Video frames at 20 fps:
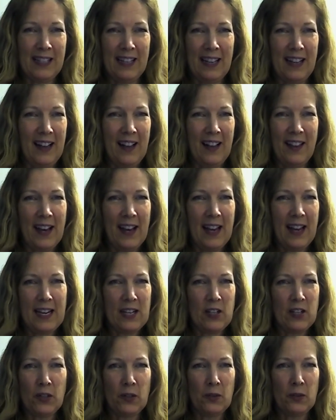all that kind of
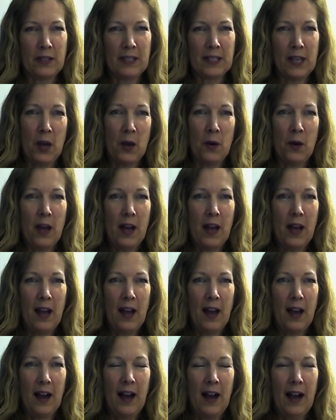juice. So,
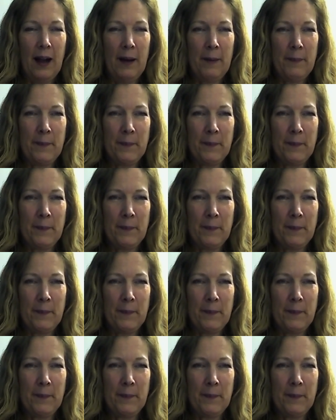I